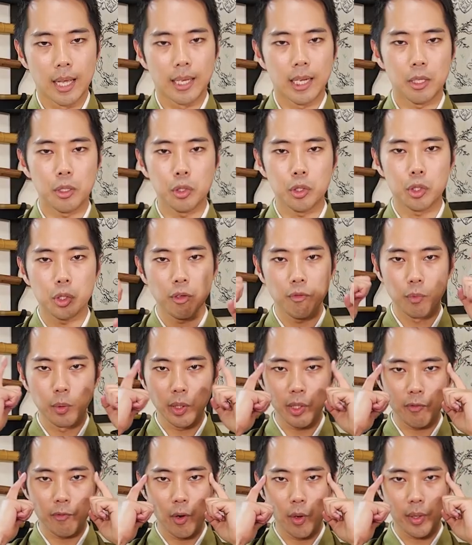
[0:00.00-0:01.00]
Now you should really
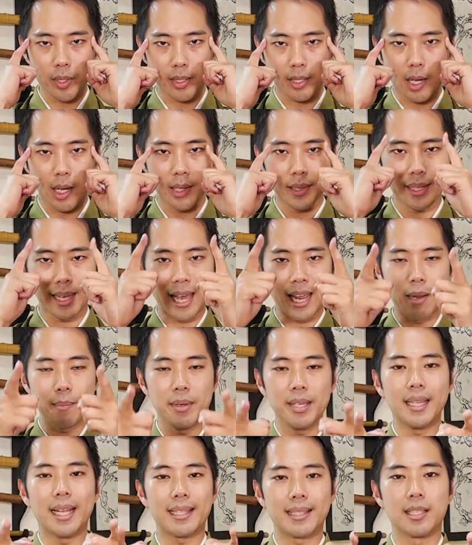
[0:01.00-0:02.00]
focus on the enemy
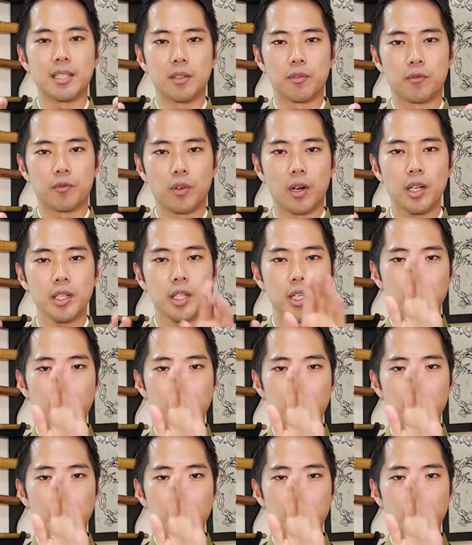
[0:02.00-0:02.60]
that's in the front.